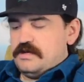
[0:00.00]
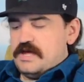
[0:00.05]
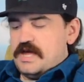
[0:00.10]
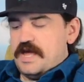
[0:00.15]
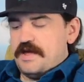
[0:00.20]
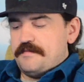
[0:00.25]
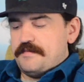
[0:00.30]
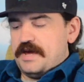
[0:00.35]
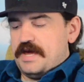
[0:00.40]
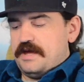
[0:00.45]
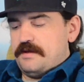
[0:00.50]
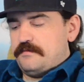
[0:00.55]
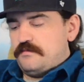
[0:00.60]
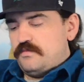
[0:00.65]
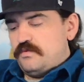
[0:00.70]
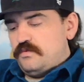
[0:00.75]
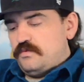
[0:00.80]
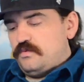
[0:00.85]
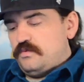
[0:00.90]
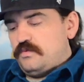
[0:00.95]
Hey man,
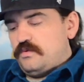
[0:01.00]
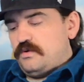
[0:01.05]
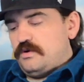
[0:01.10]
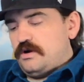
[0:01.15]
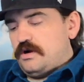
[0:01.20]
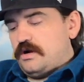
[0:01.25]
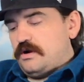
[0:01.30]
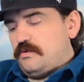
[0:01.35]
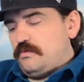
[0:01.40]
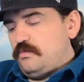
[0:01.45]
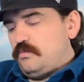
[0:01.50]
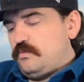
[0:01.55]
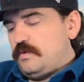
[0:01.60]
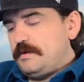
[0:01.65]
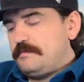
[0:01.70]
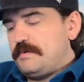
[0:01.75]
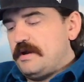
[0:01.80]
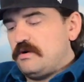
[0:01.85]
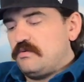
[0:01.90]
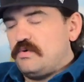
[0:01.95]
we
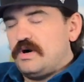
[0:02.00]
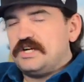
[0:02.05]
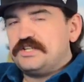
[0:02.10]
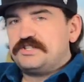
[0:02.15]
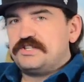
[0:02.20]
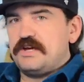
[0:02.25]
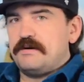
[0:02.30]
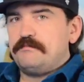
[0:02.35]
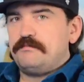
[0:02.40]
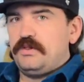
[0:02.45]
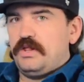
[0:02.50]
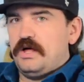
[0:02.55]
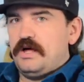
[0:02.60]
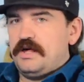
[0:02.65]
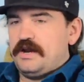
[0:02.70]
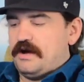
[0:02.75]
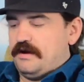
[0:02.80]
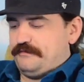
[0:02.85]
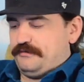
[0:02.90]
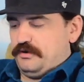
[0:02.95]
better wash that
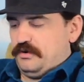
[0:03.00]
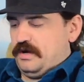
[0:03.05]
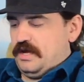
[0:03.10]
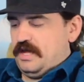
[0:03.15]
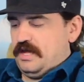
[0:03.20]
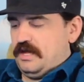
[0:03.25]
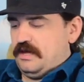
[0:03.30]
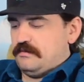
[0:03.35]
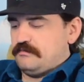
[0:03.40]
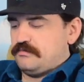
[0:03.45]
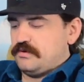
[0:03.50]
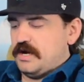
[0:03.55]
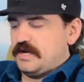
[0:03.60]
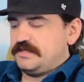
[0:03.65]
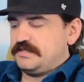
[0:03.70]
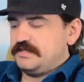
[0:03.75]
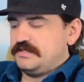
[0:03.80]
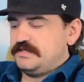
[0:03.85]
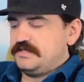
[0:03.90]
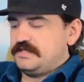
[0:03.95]
blood off your hand,
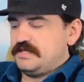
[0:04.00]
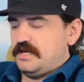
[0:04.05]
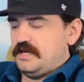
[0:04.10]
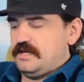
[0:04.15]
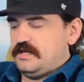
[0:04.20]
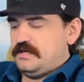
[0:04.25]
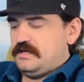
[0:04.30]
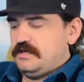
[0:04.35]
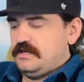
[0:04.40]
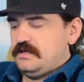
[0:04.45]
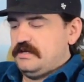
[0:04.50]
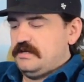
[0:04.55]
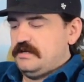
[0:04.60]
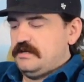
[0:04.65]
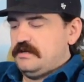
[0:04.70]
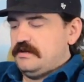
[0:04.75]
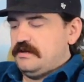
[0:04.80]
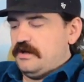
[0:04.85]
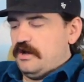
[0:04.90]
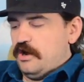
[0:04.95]
Bryson said,
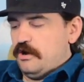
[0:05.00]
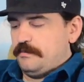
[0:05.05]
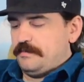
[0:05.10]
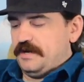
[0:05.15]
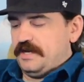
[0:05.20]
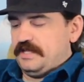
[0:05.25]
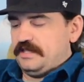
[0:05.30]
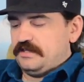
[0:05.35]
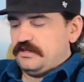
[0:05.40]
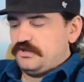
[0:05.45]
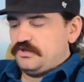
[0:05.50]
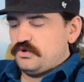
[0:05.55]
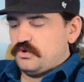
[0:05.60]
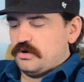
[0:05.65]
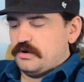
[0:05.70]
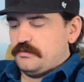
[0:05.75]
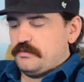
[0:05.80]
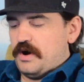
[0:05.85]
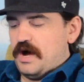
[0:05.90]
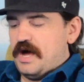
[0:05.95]
opening the
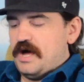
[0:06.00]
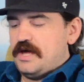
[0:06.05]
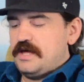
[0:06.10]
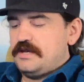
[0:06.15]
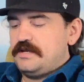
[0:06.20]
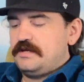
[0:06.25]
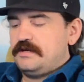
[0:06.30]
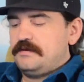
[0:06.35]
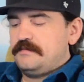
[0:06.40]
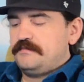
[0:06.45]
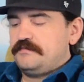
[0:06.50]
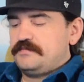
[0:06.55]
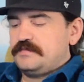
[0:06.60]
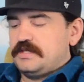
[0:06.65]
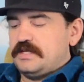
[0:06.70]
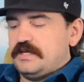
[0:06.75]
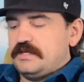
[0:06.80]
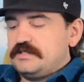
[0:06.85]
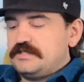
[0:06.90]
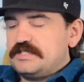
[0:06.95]
door wide,
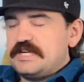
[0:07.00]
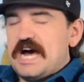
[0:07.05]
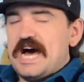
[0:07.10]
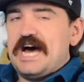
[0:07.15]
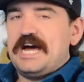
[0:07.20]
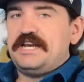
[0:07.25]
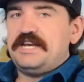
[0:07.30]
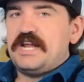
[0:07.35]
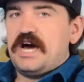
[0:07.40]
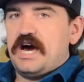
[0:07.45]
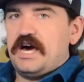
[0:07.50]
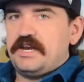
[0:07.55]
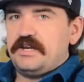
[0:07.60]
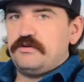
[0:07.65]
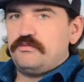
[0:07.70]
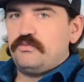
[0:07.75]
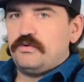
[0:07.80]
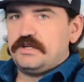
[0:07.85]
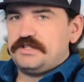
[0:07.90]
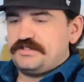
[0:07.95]
and Ty
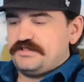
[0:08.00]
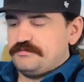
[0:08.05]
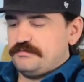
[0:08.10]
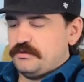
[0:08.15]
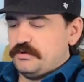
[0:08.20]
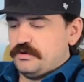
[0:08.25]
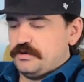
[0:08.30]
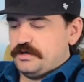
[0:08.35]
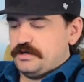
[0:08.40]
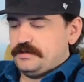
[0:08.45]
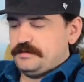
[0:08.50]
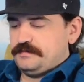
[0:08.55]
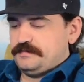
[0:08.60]
nodded once more.